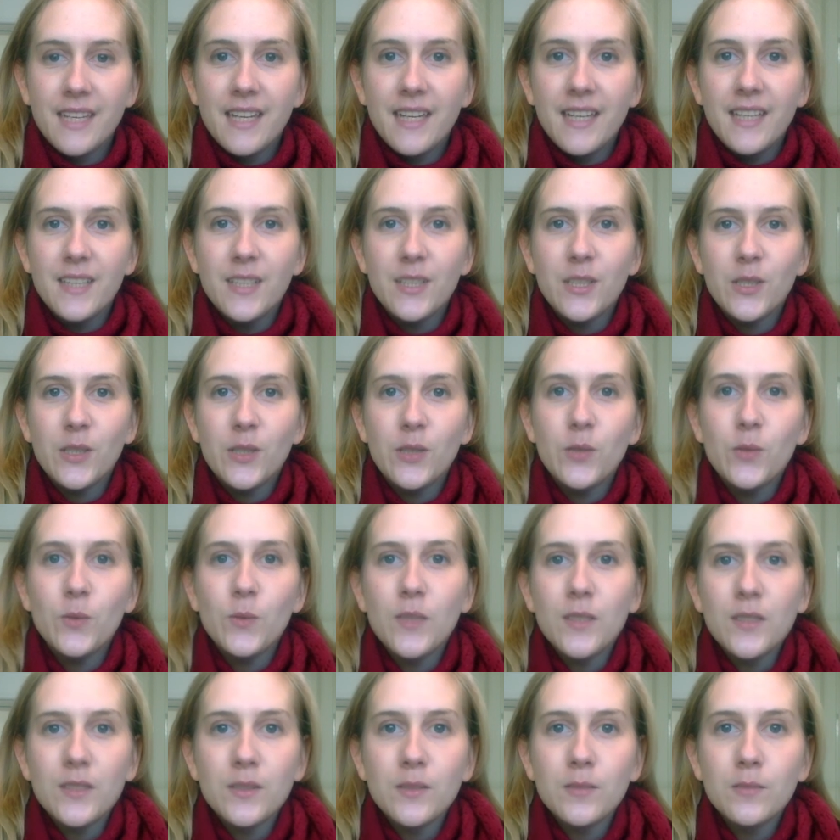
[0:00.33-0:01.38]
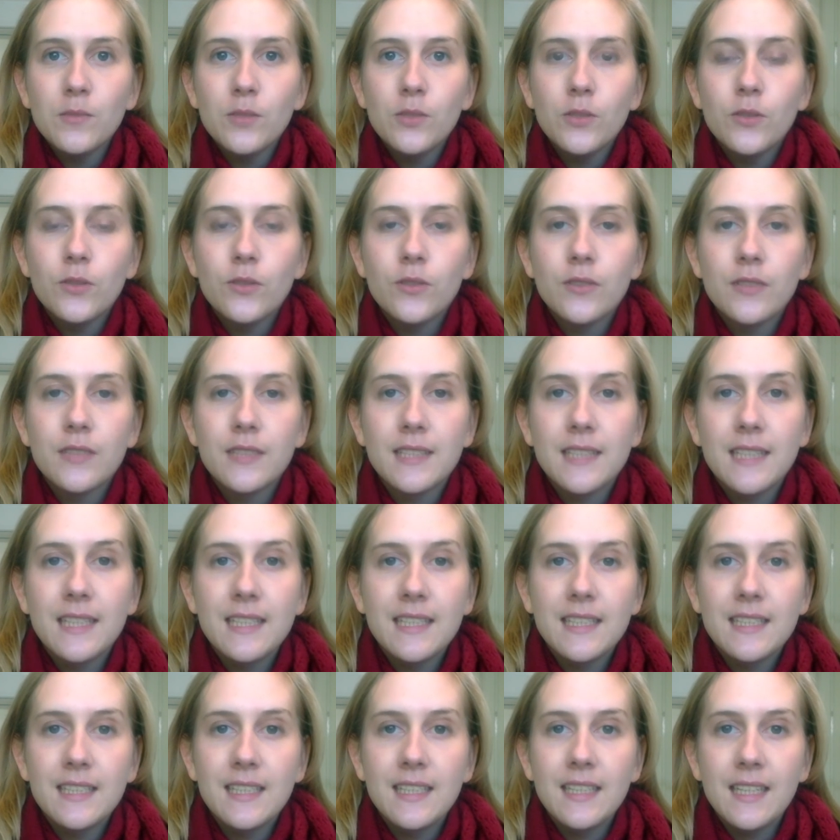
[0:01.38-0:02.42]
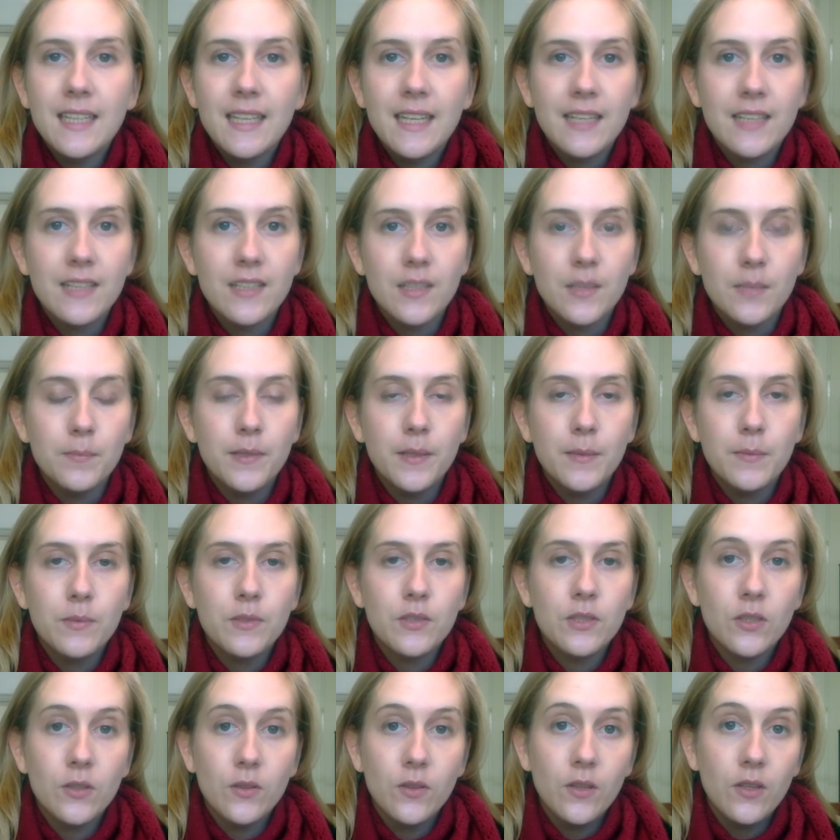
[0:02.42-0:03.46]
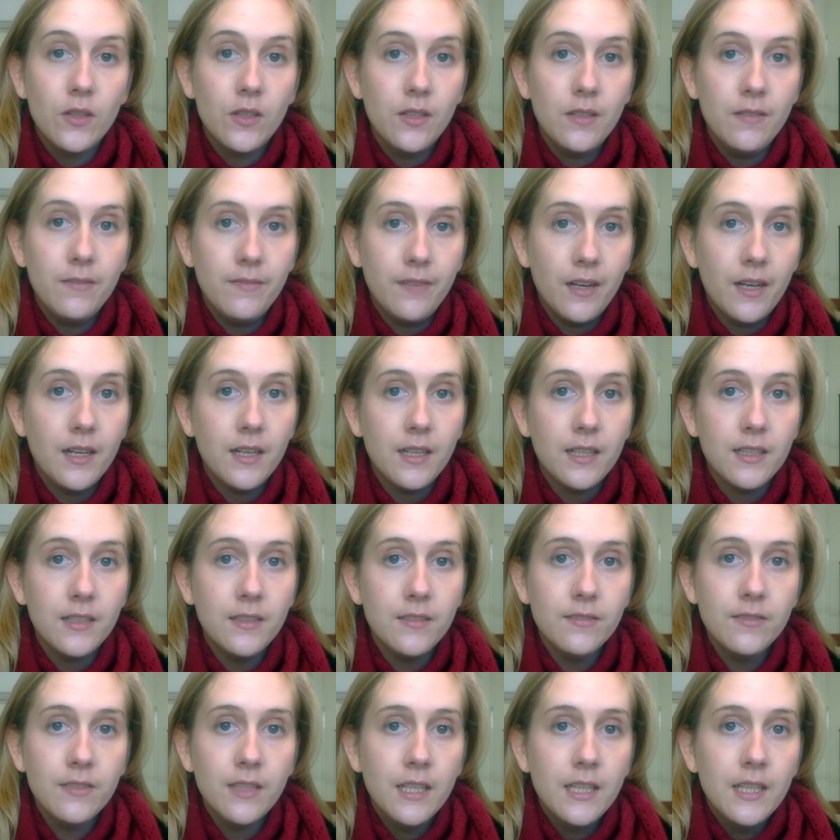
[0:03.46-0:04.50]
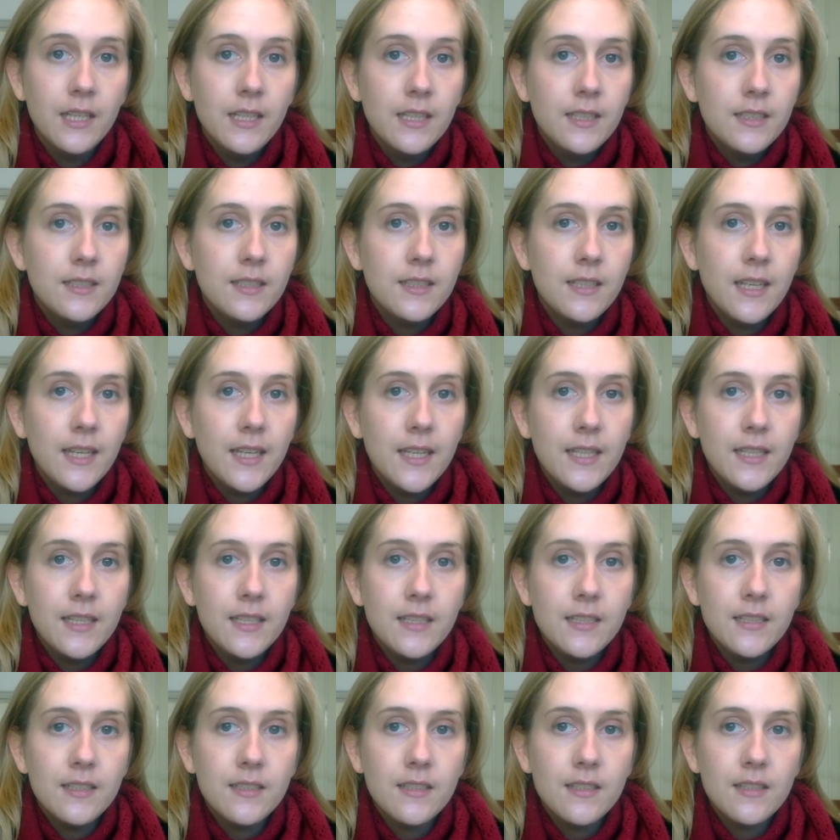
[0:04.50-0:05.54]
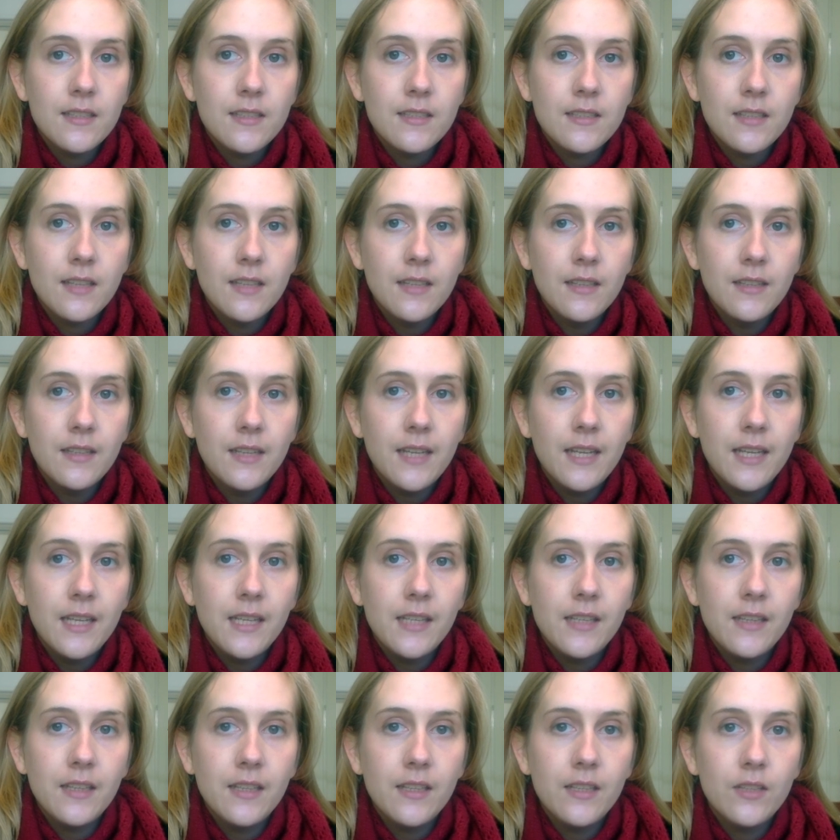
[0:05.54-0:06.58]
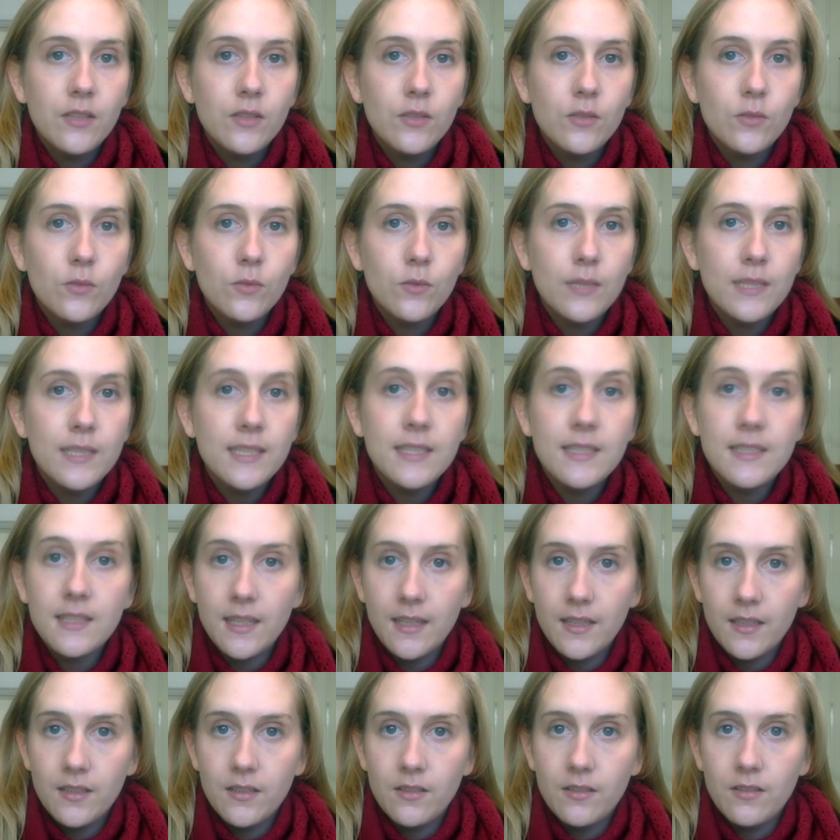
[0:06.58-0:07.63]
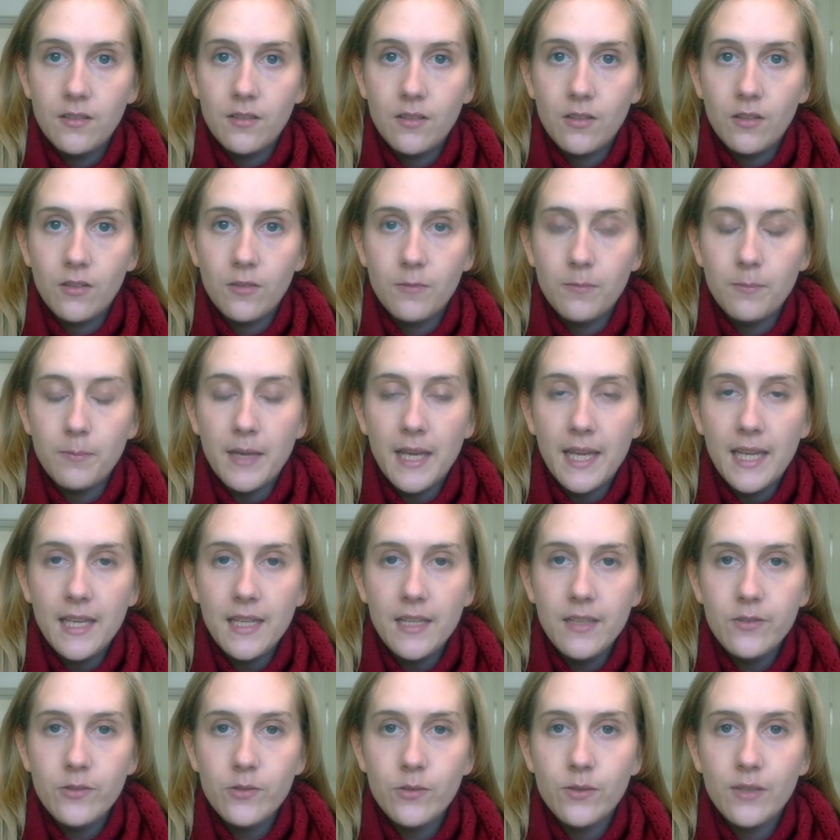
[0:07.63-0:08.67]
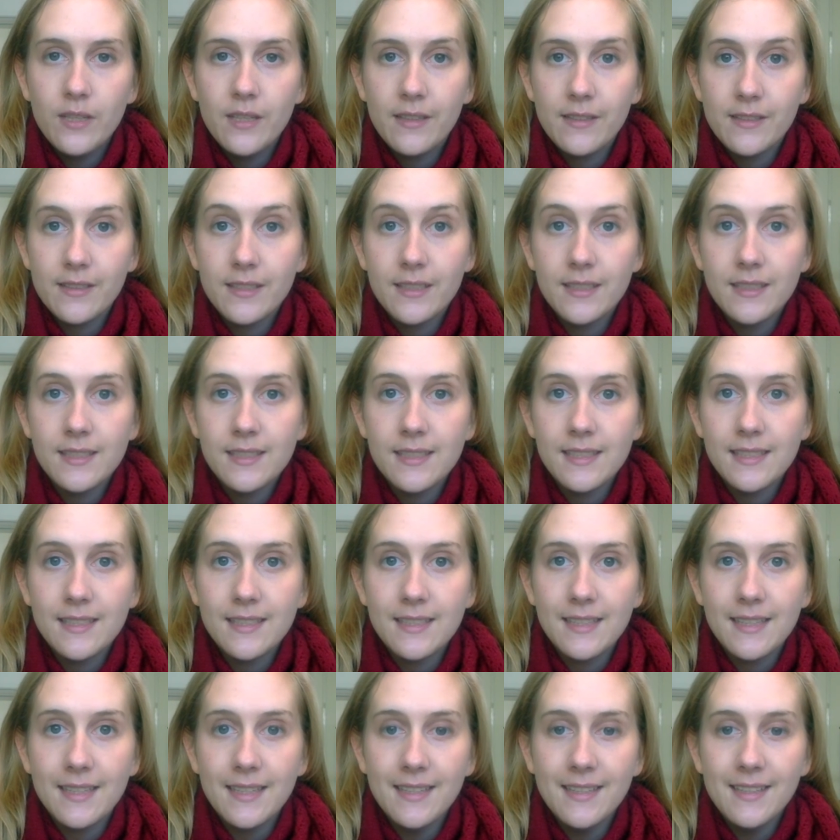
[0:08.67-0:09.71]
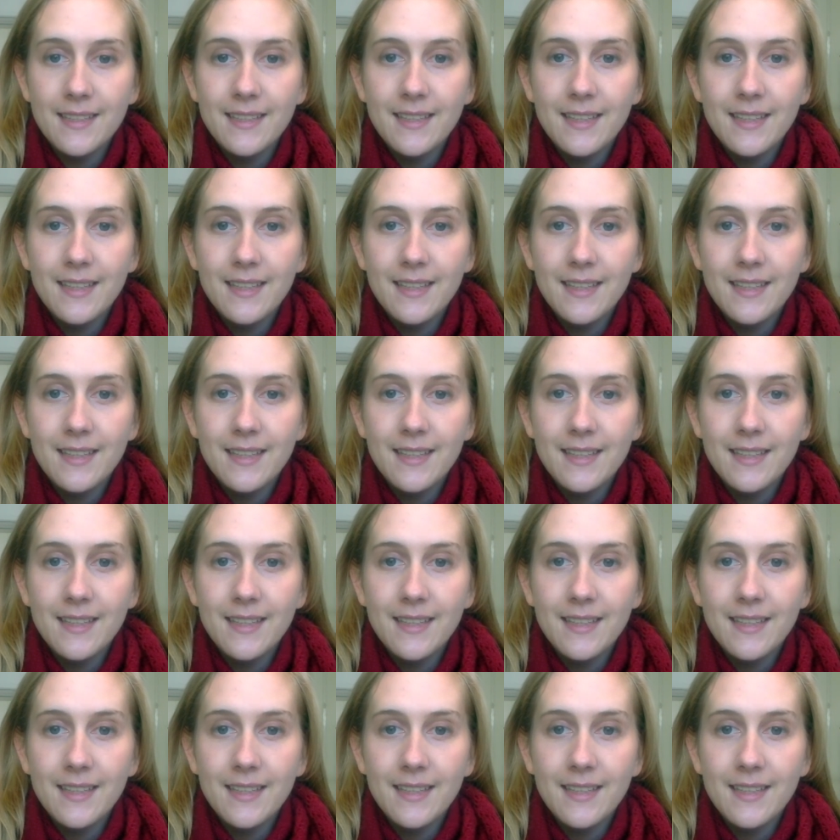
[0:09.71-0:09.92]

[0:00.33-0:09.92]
Hello, welcome to Christina's Knitting Catch-Up, episode 35. Today is Sunday, the 22nd of May, 2016.